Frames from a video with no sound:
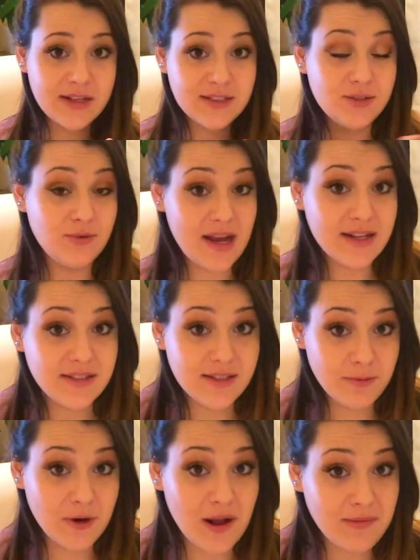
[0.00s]
So that's the
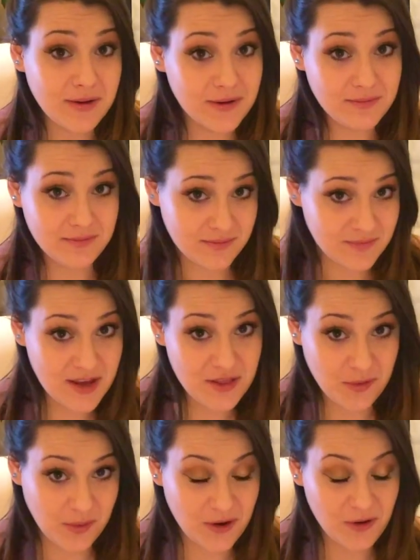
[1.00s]
problem in
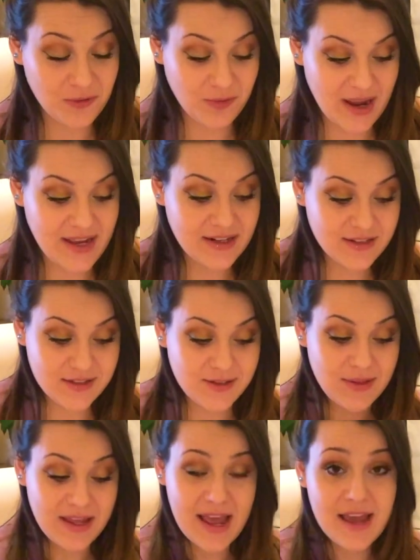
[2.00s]
the world, right?
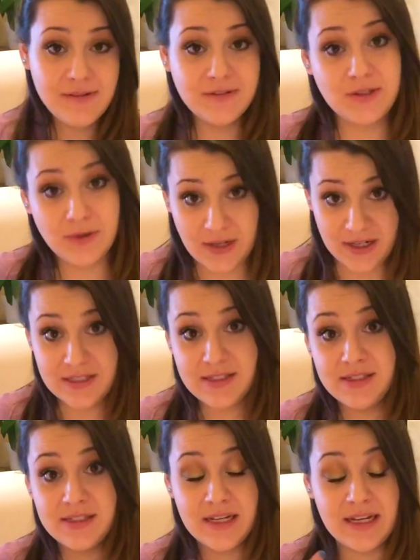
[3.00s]
So the Eight of
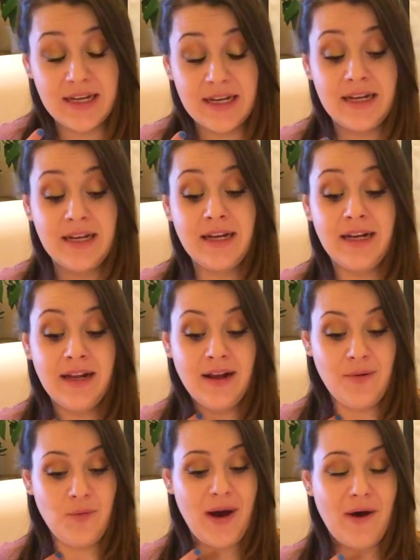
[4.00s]
Swords,
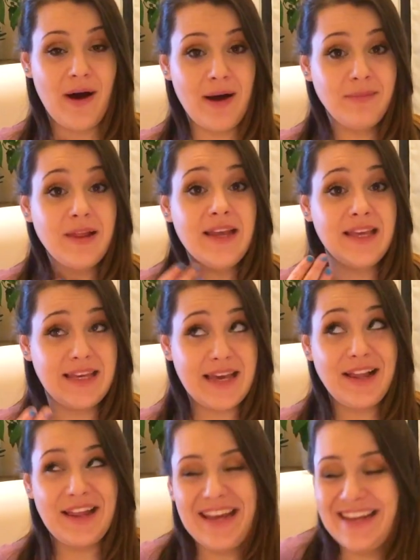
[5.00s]
wow, I'm
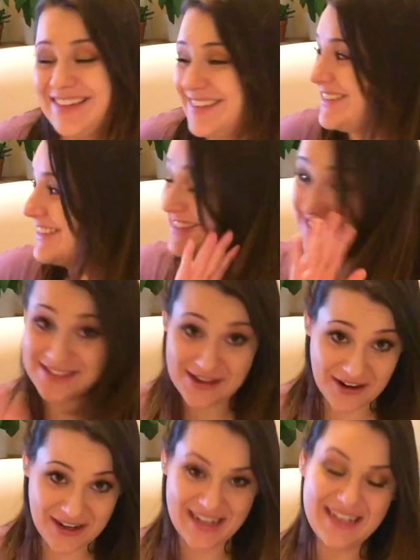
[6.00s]
yelling,
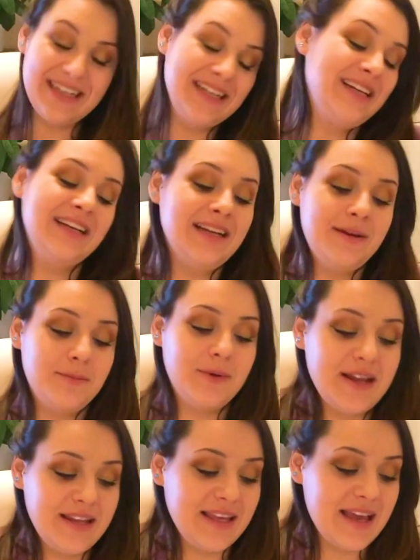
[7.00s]
sorry.
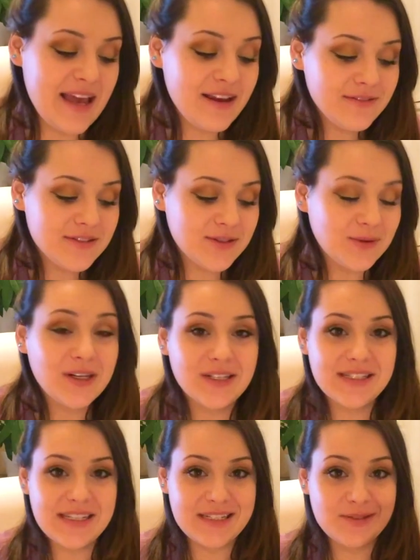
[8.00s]
But the Eight of
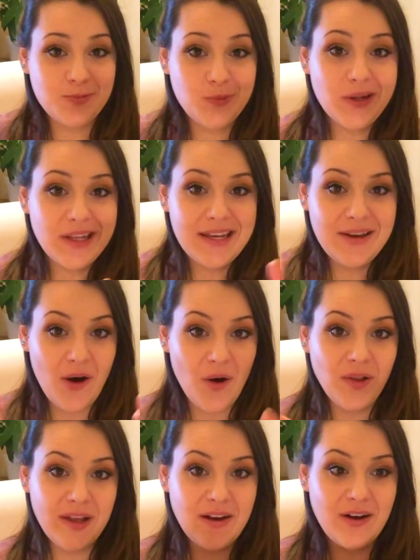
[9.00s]
Swords is really
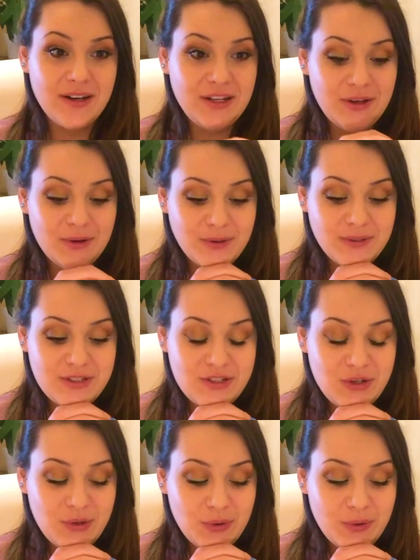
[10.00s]
calling on you
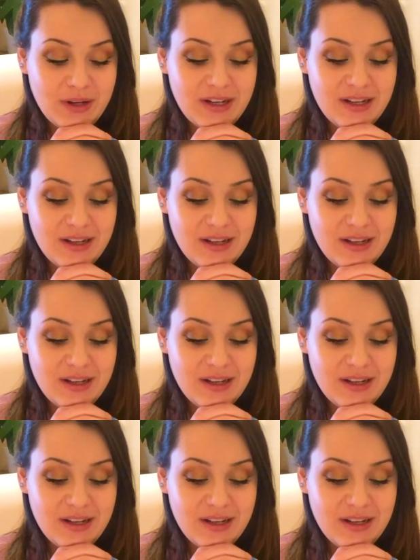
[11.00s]
to